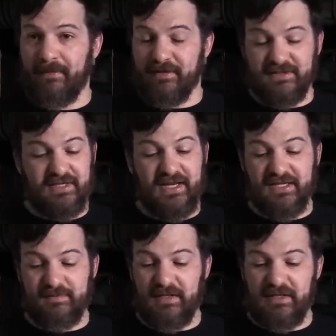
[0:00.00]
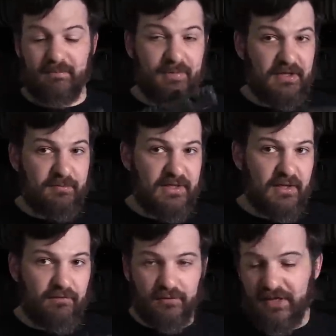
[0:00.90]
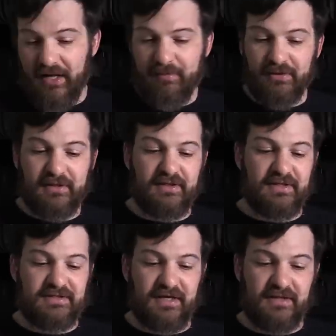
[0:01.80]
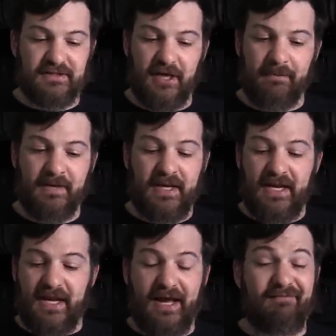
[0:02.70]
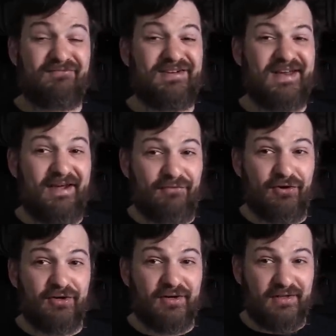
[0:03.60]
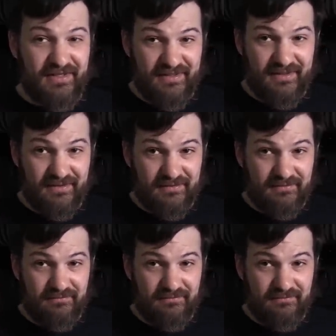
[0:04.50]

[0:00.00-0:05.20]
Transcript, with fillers: This thing has been the epitome of reliability the entire time. I've never cleaned it.